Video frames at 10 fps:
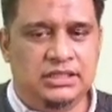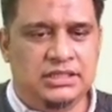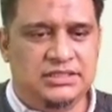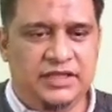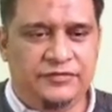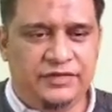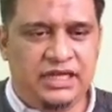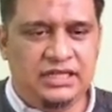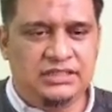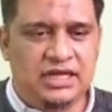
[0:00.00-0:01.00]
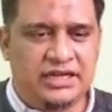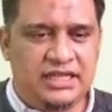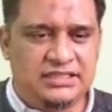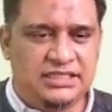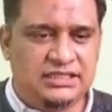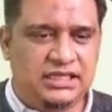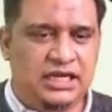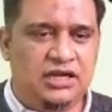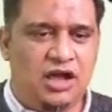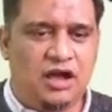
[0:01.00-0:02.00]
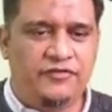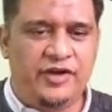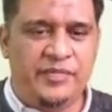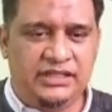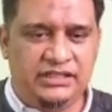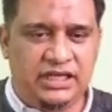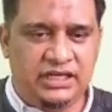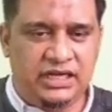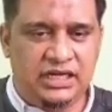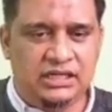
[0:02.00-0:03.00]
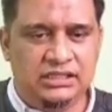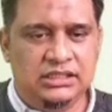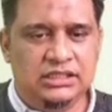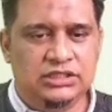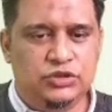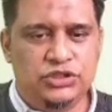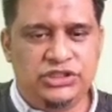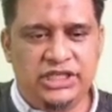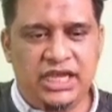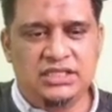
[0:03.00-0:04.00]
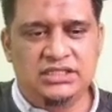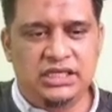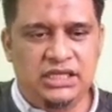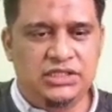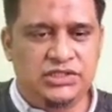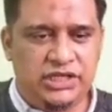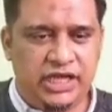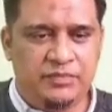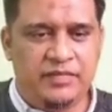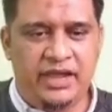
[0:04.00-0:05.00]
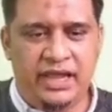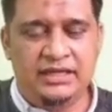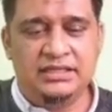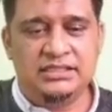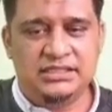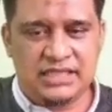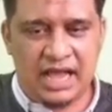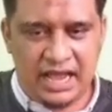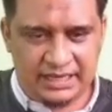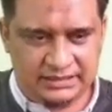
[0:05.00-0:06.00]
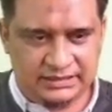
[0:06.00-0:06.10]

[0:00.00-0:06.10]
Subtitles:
Stiffness resistance of a material to change in shape and size.